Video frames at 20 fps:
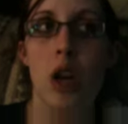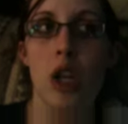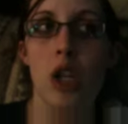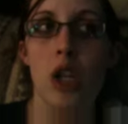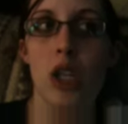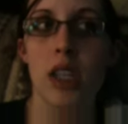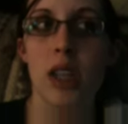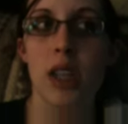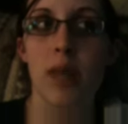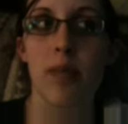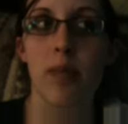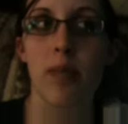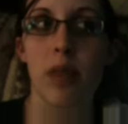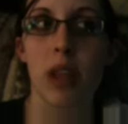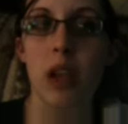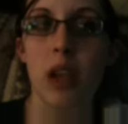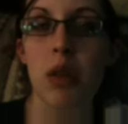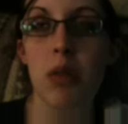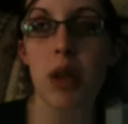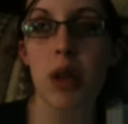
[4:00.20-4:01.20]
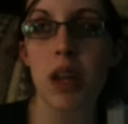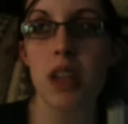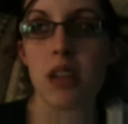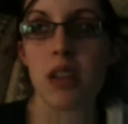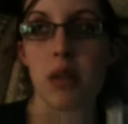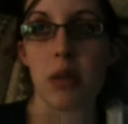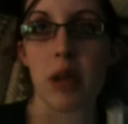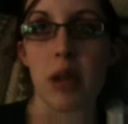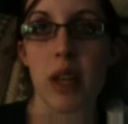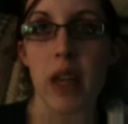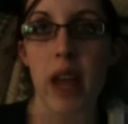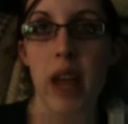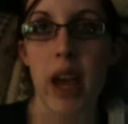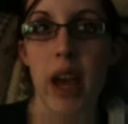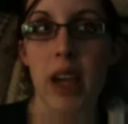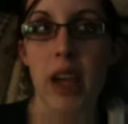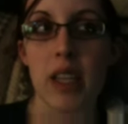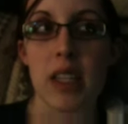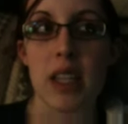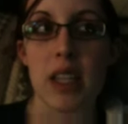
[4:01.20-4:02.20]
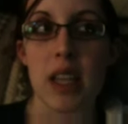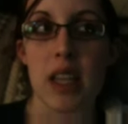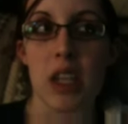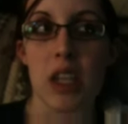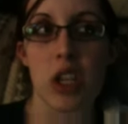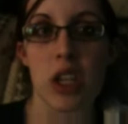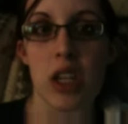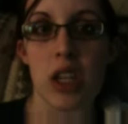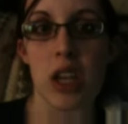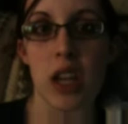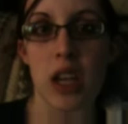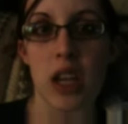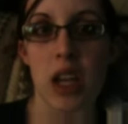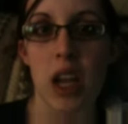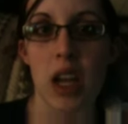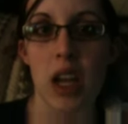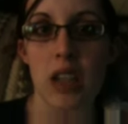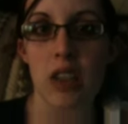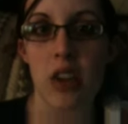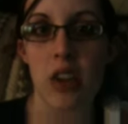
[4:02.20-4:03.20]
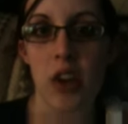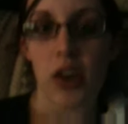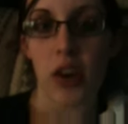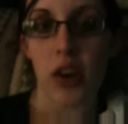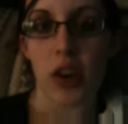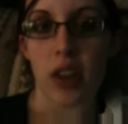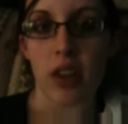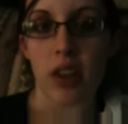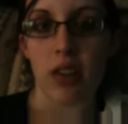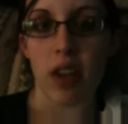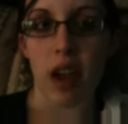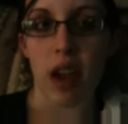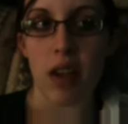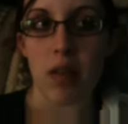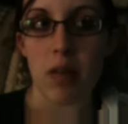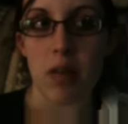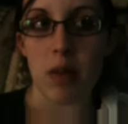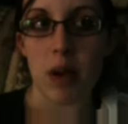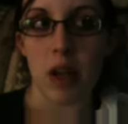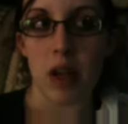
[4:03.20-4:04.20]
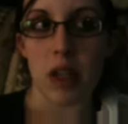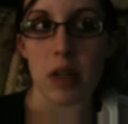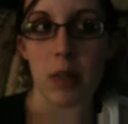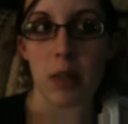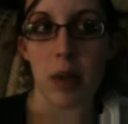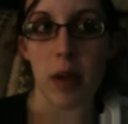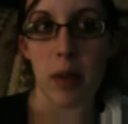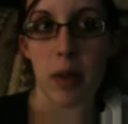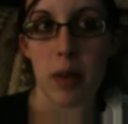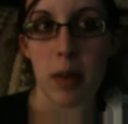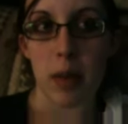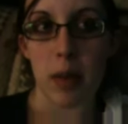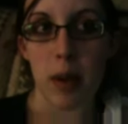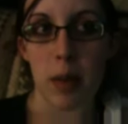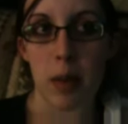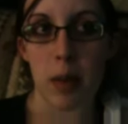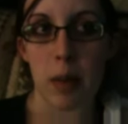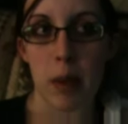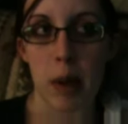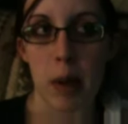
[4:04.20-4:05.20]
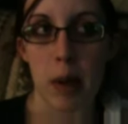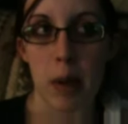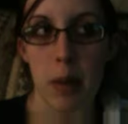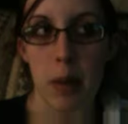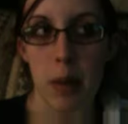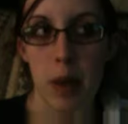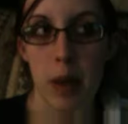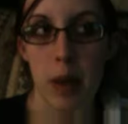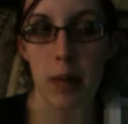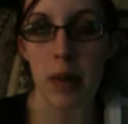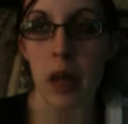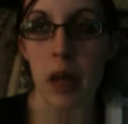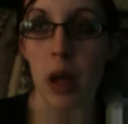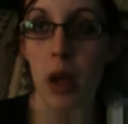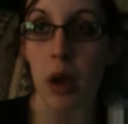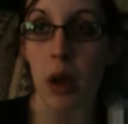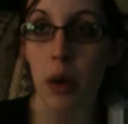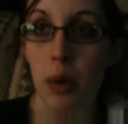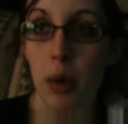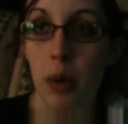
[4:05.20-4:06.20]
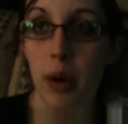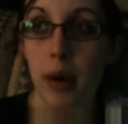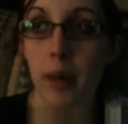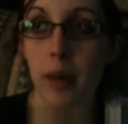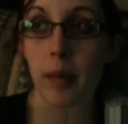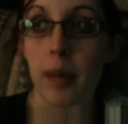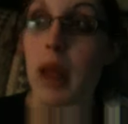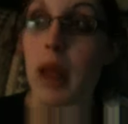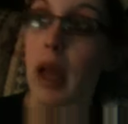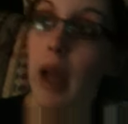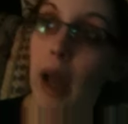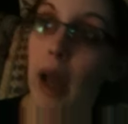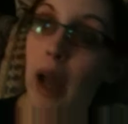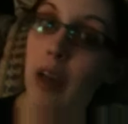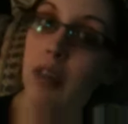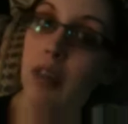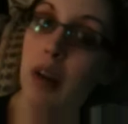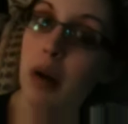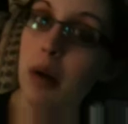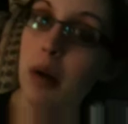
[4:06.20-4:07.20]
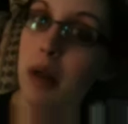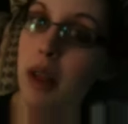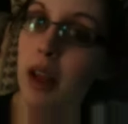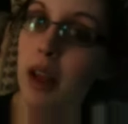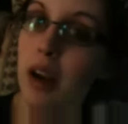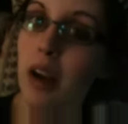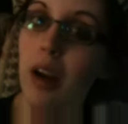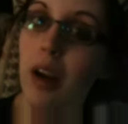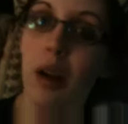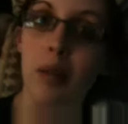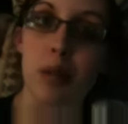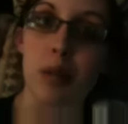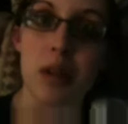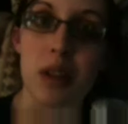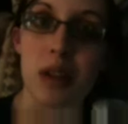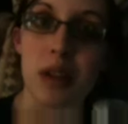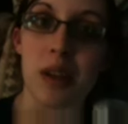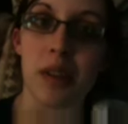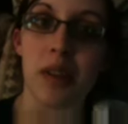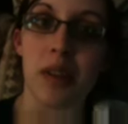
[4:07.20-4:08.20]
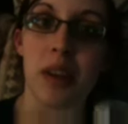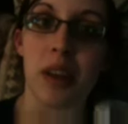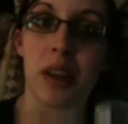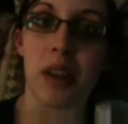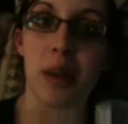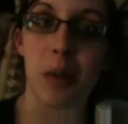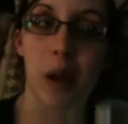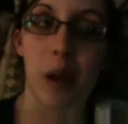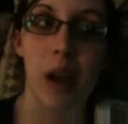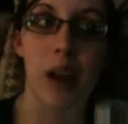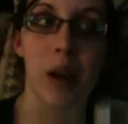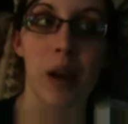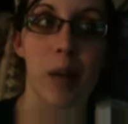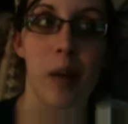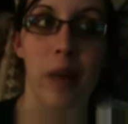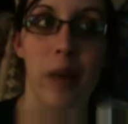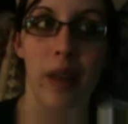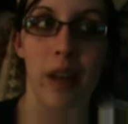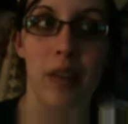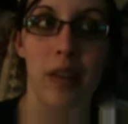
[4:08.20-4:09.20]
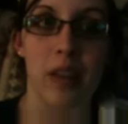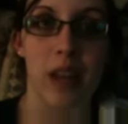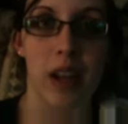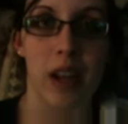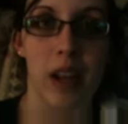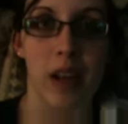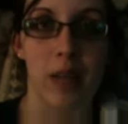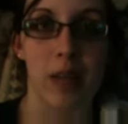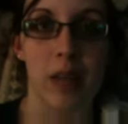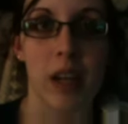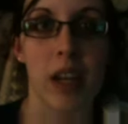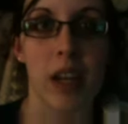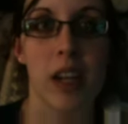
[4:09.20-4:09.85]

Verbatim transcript: She said, You need to relax. It should it takes longer than five minutes, blah blah blah blah blah blah. Well, half an hour later I'm still feeling pain on my left side.